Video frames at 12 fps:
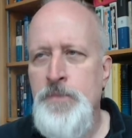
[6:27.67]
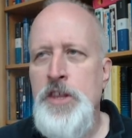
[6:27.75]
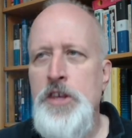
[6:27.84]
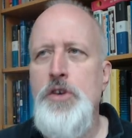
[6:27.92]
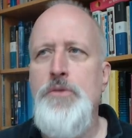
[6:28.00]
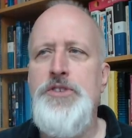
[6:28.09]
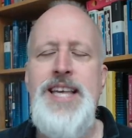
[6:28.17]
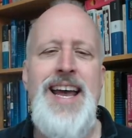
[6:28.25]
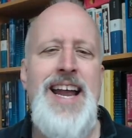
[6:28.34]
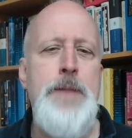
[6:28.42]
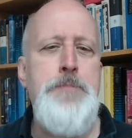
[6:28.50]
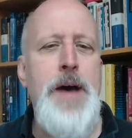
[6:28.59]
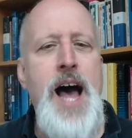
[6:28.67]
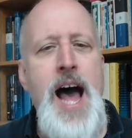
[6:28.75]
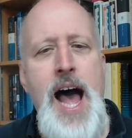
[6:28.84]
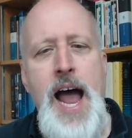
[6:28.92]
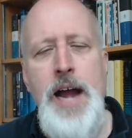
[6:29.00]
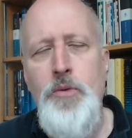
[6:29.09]
You've set up a
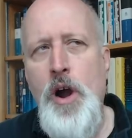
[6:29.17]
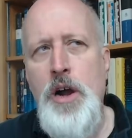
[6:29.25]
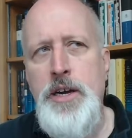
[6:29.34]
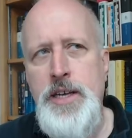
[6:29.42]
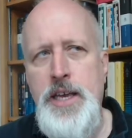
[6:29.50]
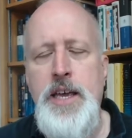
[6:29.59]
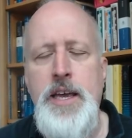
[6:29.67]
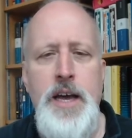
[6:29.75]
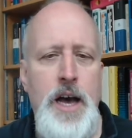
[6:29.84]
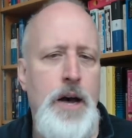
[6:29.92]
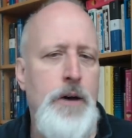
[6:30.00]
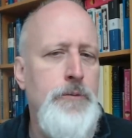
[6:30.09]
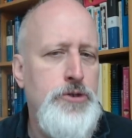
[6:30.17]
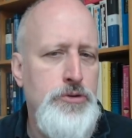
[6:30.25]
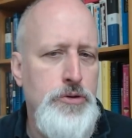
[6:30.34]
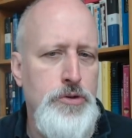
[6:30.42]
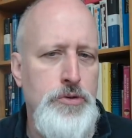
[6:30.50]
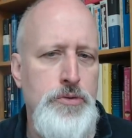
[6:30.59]
hierarchy of
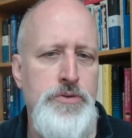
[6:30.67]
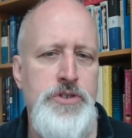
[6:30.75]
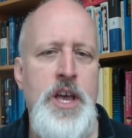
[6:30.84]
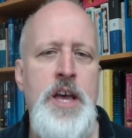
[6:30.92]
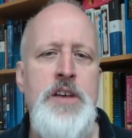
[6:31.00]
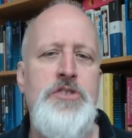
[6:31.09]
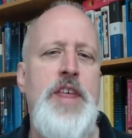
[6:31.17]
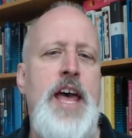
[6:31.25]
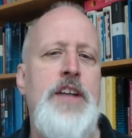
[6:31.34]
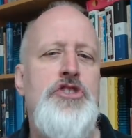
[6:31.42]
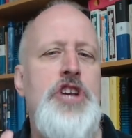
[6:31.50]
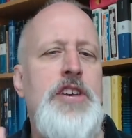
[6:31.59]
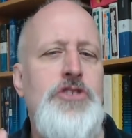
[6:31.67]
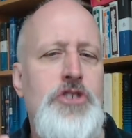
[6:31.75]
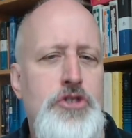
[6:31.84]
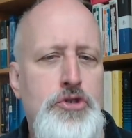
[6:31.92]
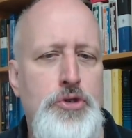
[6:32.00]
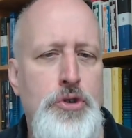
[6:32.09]
truths so that
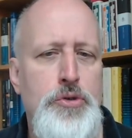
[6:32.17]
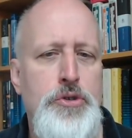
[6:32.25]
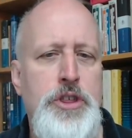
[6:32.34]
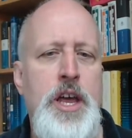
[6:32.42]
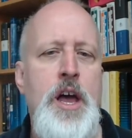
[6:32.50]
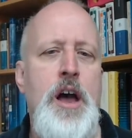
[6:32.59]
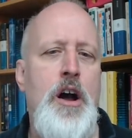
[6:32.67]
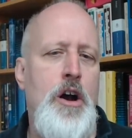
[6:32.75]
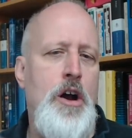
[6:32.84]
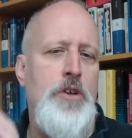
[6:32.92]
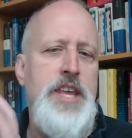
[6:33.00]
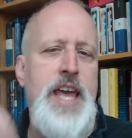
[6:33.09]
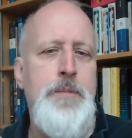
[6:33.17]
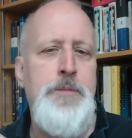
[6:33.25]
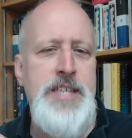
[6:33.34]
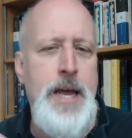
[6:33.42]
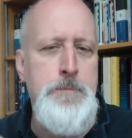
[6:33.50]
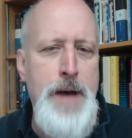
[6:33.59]
just truth are the
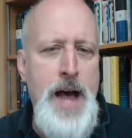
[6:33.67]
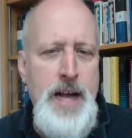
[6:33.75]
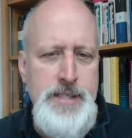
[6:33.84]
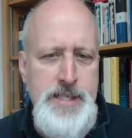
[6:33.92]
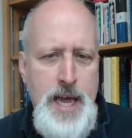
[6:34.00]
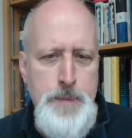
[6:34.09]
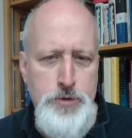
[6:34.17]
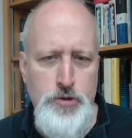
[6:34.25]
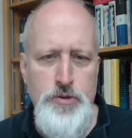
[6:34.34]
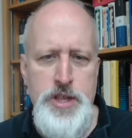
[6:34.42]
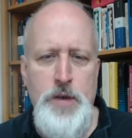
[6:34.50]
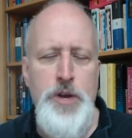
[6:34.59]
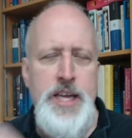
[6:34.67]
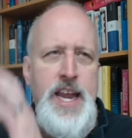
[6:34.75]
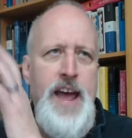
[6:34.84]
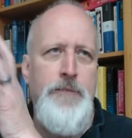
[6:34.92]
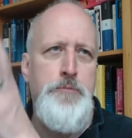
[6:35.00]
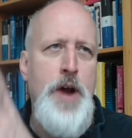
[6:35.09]
Amazon box type truth that we can
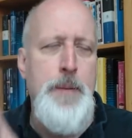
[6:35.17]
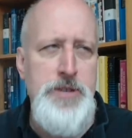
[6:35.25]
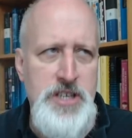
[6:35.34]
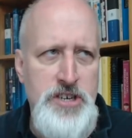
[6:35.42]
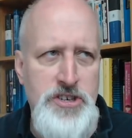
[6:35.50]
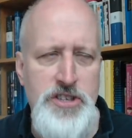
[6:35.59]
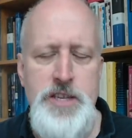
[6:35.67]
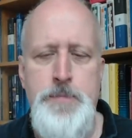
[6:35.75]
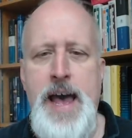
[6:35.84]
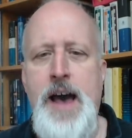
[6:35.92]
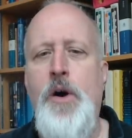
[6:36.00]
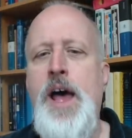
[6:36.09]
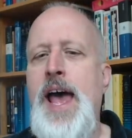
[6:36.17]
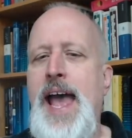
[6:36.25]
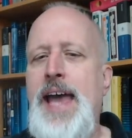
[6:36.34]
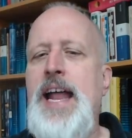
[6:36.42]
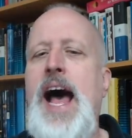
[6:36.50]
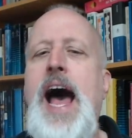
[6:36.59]
have propositions about,
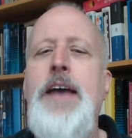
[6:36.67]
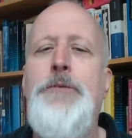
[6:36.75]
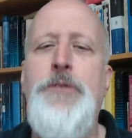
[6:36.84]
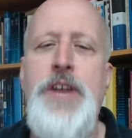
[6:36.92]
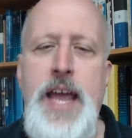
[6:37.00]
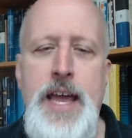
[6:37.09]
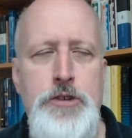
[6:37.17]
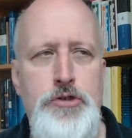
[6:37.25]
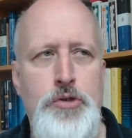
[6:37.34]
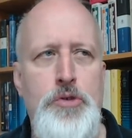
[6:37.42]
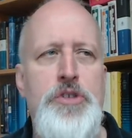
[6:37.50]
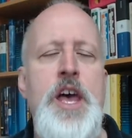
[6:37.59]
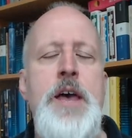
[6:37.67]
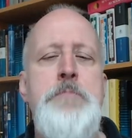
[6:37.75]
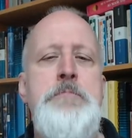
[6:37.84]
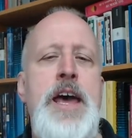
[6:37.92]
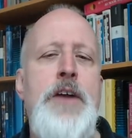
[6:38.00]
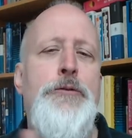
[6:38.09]
and hyphenated truth,
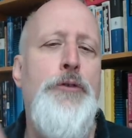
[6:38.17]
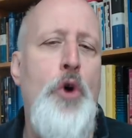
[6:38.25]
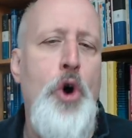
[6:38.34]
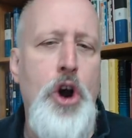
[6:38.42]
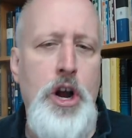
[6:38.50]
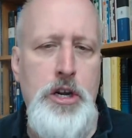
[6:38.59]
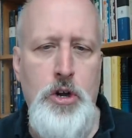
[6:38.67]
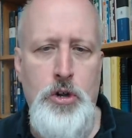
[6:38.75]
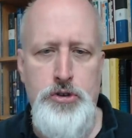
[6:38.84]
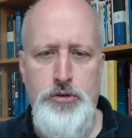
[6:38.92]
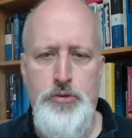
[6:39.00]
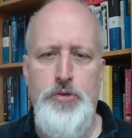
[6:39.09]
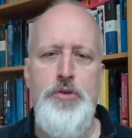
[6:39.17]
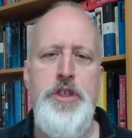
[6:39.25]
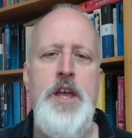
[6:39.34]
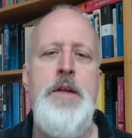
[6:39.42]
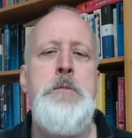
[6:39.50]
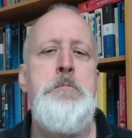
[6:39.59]
metaphorical truth,
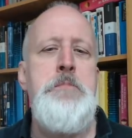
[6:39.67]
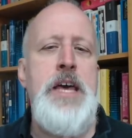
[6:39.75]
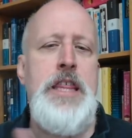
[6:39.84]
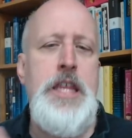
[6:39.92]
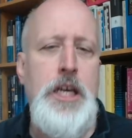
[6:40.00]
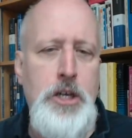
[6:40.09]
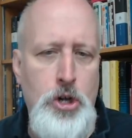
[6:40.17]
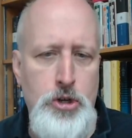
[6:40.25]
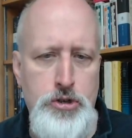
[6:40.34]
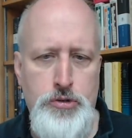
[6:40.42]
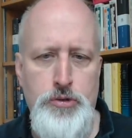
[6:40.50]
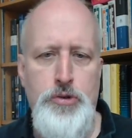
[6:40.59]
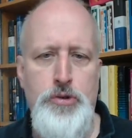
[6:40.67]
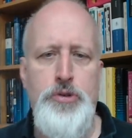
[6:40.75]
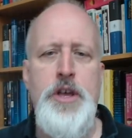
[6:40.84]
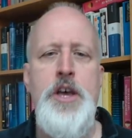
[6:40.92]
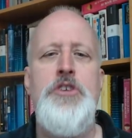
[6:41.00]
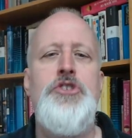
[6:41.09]
mythical truth,
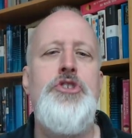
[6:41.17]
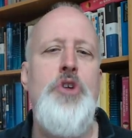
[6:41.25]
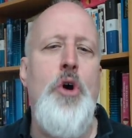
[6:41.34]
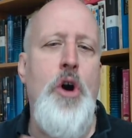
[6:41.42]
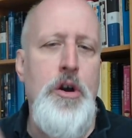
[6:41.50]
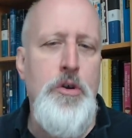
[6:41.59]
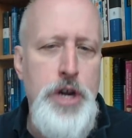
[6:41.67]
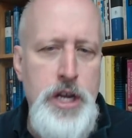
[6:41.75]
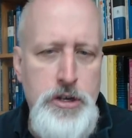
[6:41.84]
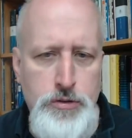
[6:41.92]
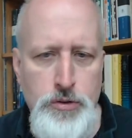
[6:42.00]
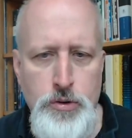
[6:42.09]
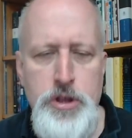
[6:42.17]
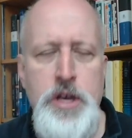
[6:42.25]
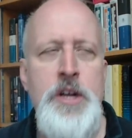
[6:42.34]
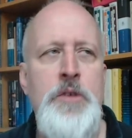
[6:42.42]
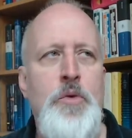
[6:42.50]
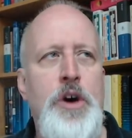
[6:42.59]
story truth,
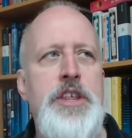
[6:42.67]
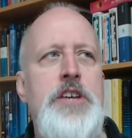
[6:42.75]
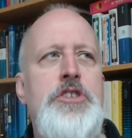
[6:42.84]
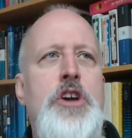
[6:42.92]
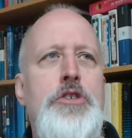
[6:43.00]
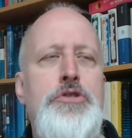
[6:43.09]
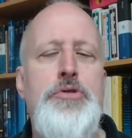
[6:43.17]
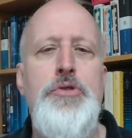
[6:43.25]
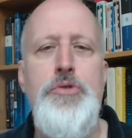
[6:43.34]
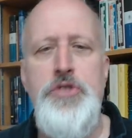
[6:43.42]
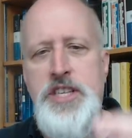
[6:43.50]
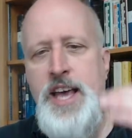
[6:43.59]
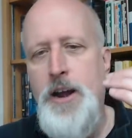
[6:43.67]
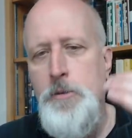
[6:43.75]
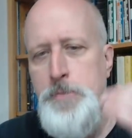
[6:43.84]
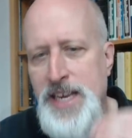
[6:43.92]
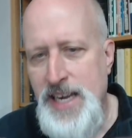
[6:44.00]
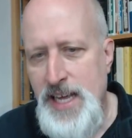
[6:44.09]
well, these are truths that are
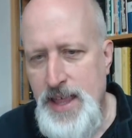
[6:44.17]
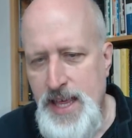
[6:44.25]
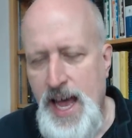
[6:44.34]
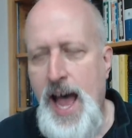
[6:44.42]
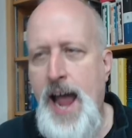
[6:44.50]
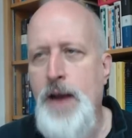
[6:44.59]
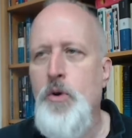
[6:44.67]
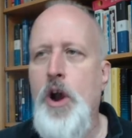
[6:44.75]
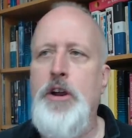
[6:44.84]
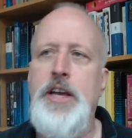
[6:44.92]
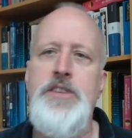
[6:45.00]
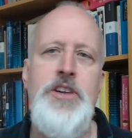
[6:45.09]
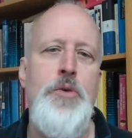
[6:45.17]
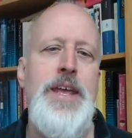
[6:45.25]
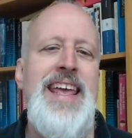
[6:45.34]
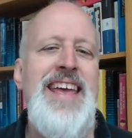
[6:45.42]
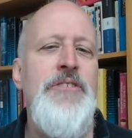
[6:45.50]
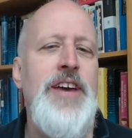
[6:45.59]
beneath the hierarchy. So
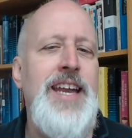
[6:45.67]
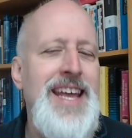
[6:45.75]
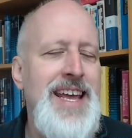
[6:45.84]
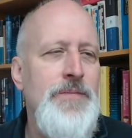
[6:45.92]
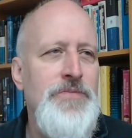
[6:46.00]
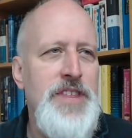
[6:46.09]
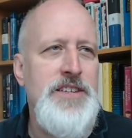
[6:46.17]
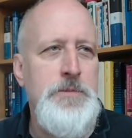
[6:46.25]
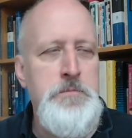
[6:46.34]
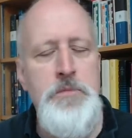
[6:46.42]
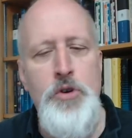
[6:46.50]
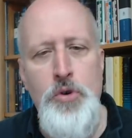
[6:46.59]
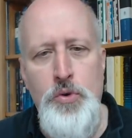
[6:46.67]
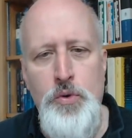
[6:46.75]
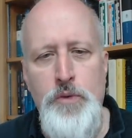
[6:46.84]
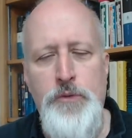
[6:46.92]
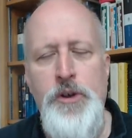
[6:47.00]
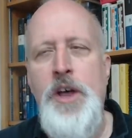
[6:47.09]
even in this
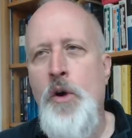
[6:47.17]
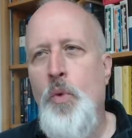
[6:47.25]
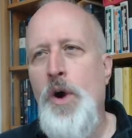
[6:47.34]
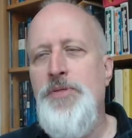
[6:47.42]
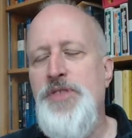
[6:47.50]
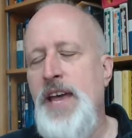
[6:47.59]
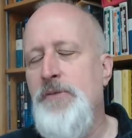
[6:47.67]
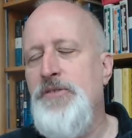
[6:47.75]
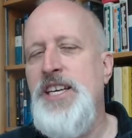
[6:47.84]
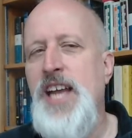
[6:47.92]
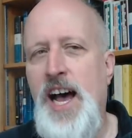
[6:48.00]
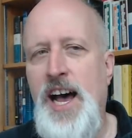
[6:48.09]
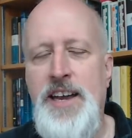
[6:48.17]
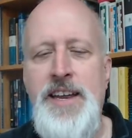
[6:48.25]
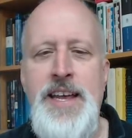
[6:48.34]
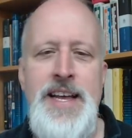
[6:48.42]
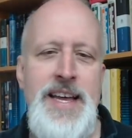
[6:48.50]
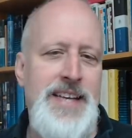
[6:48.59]
move, what they've
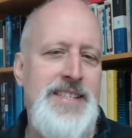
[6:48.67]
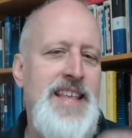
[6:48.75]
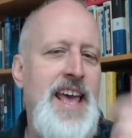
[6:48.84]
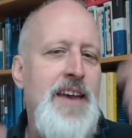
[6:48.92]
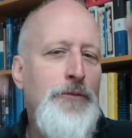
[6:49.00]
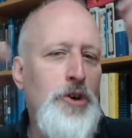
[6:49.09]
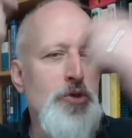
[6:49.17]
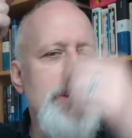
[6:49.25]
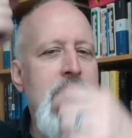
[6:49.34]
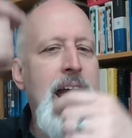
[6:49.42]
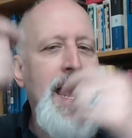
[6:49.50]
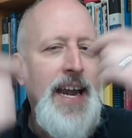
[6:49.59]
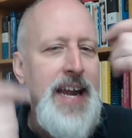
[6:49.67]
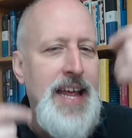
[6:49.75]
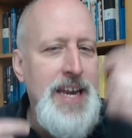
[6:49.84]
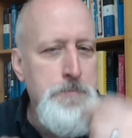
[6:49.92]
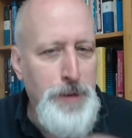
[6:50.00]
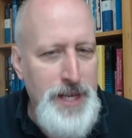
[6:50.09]
done is they've created
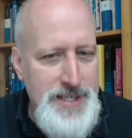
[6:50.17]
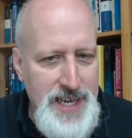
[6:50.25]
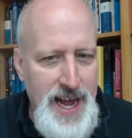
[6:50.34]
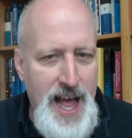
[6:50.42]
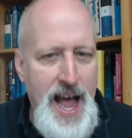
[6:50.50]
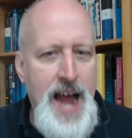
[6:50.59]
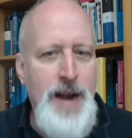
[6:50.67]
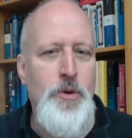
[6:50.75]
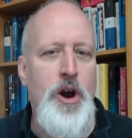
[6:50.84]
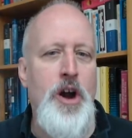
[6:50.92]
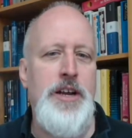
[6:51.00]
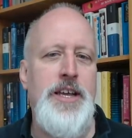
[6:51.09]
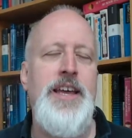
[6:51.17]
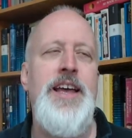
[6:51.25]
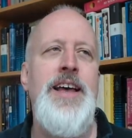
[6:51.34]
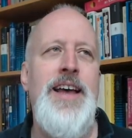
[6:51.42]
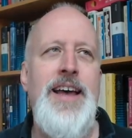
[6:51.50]
an implicit hierarchy.